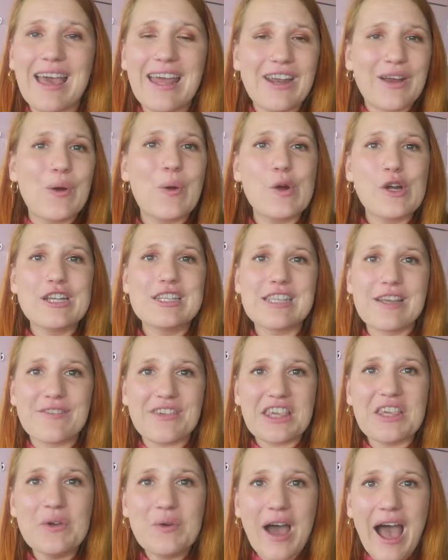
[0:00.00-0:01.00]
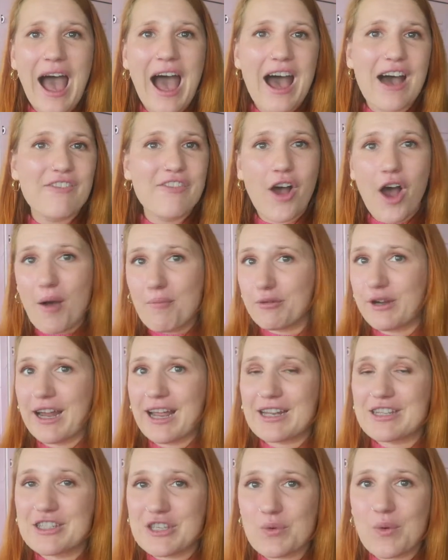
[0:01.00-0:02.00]
And of course, if you have
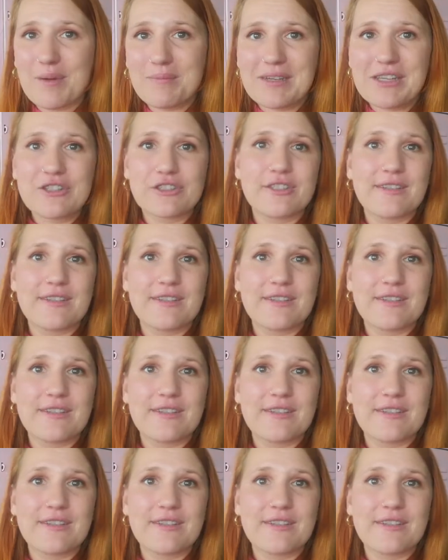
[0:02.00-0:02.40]
brands you want me to